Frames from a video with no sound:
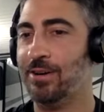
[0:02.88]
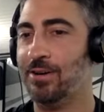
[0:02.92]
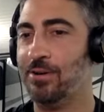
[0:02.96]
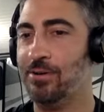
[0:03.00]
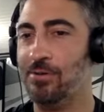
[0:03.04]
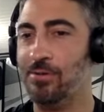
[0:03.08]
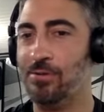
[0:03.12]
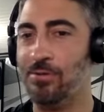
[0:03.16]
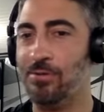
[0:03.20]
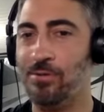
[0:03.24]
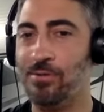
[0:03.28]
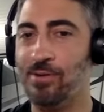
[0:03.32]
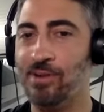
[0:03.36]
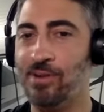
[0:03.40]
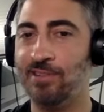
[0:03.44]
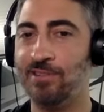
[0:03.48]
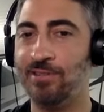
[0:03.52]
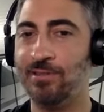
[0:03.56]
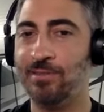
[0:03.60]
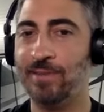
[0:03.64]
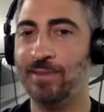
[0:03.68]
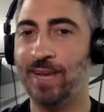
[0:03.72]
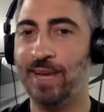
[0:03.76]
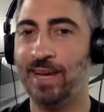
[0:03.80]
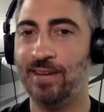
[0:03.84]

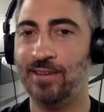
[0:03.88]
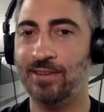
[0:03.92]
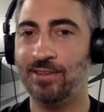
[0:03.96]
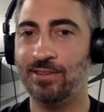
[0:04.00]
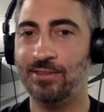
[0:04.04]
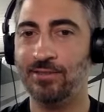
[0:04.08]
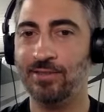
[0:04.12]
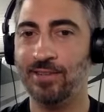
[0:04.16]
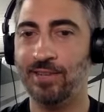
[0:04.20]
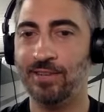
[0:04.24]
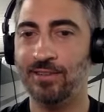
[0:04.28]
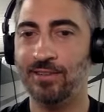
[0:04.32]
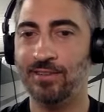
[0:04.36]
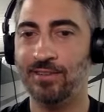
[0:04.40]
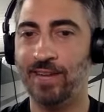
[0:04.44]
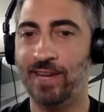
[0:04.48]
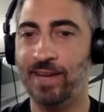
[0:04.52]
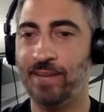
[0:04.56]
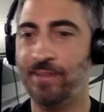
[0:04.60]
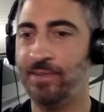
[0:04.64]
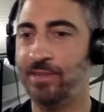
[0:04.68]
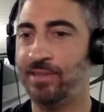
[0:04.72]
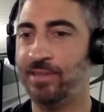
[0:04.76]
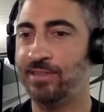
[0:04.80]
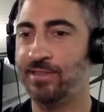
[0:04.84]
Welcome back to another
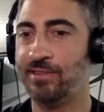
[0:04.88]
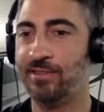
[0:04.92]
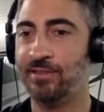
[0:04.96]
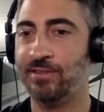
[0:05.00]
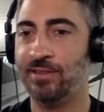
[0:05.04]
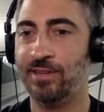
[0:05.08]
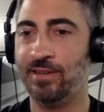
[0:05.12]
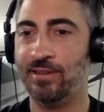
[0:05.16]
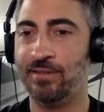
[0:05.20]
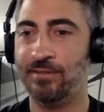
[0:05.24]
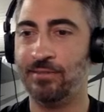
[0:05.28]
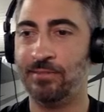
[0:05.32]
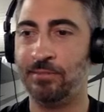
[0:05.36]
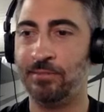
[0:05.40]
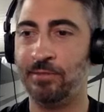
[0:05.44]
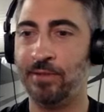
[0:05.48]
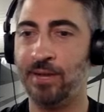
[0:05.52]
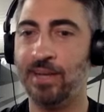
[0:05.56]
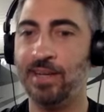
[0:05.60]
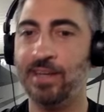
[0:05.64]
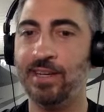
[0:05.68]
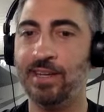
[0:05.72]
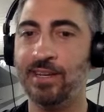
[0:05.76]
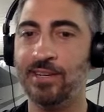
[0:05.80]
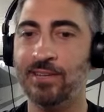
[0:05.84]
episode of
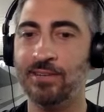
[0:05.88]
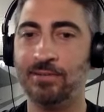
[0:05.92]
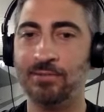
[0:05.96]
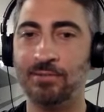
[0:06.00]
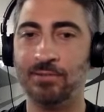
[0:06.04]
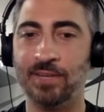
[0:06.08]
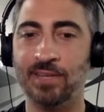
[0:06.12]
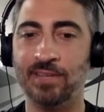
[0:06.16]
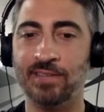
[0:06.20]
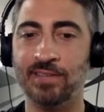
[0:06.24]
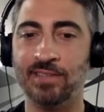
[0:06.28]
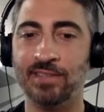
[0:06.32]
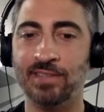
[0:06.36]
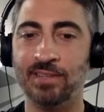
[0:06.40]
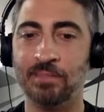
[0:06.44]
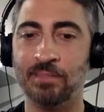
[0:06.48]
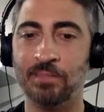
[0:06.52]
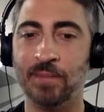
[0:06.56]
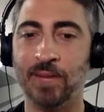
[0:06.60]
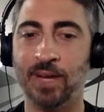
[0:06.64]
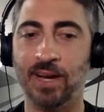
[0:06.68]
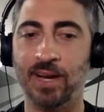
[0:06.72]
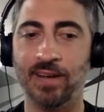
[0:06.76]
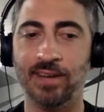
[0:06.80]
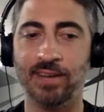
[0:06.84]
Red Hill Racing
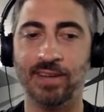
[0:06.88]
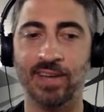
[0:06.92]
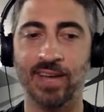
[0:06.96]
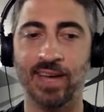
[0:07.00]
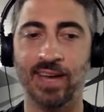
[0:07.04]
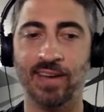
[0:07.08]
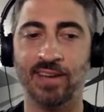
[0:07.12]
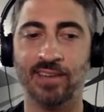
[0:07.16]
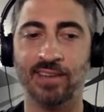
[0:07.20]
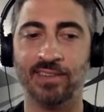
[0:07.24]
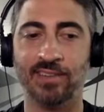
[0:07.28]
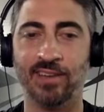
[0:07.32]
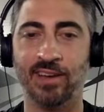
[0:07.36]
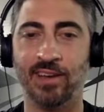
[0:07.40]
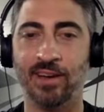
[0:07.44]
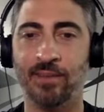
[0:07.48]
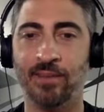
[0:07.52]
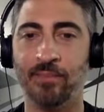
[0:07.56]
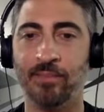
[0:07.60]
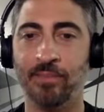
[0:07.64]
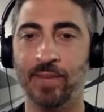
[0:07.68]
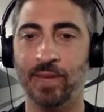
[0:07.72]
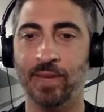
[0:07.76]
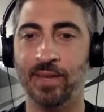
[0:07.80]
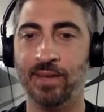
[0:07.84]
Podcast.
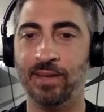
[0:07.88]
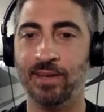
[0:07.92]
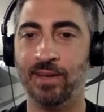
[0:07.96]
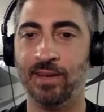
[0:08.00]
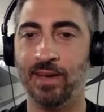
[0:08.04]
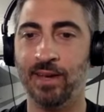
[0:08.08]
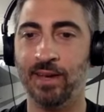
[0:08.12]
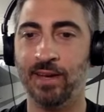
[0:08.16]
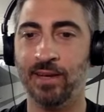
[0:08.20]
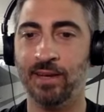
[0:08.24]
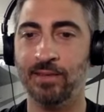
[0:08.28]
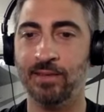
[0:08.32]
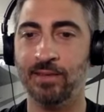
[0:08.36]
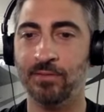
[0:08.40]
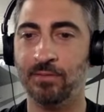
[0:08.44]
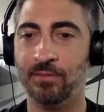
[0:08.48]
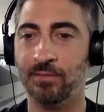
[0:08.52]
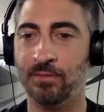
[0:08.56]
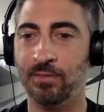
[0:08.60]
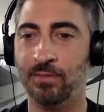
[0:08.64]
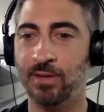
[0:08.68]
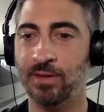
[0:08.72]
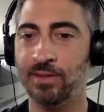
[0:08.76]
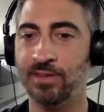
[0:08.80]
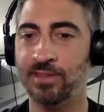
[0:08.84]
I'm Ben Knight,
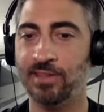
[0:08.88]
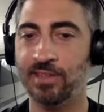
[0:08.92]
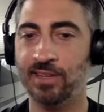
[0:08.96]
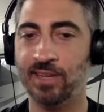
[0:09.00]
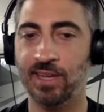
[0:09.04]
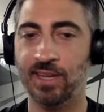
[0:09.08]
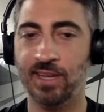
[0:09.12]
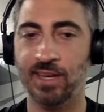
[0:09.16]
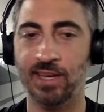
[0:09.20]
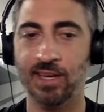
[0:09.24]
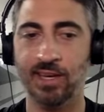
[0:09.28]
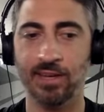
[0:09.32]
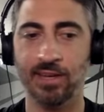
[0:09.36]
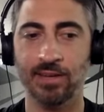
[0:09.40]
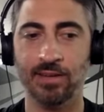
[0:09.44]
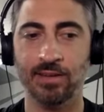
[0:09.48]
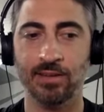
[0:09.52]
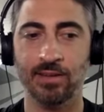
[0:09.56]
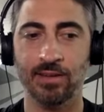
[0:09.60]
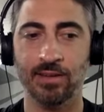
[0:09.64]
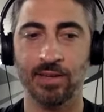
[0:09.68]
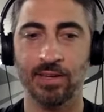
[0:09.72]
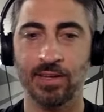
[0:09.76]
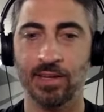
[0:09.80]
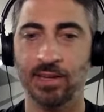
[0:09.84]
once
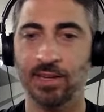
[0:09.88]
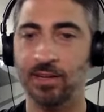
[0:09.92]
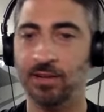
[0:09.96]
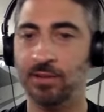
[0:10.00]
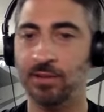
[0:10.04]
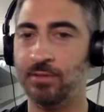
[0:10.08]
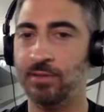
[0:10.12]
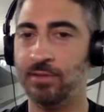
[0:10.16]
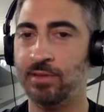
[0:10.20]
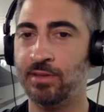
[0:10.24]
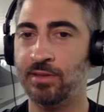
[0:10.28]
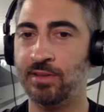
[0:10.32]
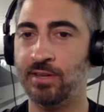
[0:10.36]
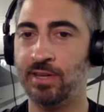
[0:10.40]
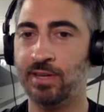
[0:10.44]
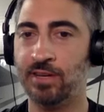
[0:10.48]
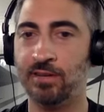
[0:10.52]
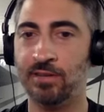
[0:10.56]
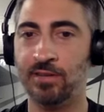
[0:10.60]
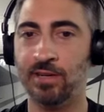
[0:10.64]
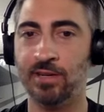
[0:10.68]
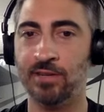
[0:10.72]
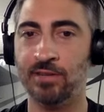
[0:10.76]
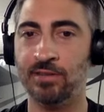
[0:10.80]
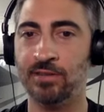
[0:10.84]
again, here with your
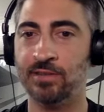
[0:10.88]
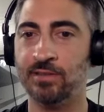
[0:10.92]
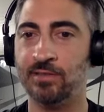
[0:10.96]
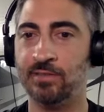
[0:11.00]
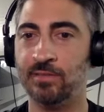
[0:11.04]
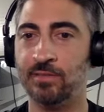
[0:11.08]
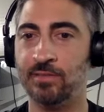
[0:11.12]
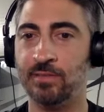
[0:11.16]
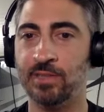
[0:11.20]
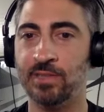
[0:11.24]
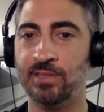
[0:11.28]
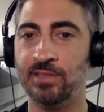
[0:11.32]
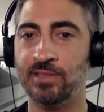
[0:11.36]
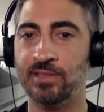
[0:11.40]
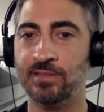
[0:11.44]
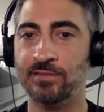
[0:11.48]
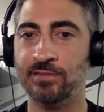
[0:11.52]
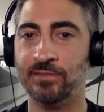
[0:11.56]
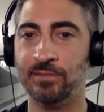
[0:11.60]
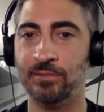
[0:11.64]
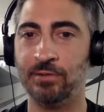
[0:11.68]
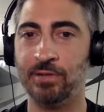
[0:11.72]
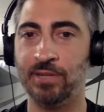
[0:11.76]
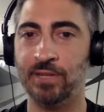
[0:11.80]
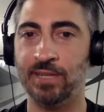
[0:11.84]
co-host, Mr.
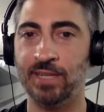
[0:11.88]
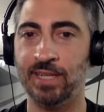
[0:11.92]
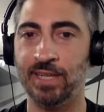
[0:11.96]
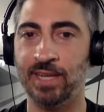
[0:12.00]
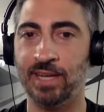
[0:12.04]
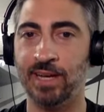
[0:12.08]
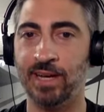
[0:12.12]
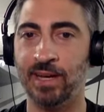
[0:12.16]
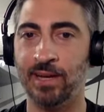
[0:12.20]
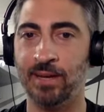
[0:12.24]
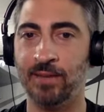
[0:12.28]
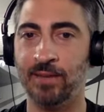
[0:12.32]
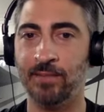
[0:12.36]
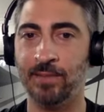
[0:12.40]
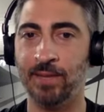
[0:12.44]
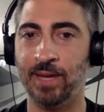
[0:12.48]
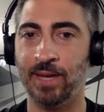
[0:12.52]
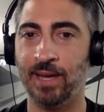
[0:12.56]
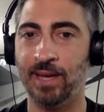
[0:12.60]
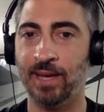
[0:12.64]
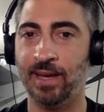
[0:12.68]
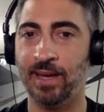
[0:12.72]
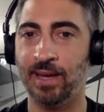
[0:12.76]
40 Time.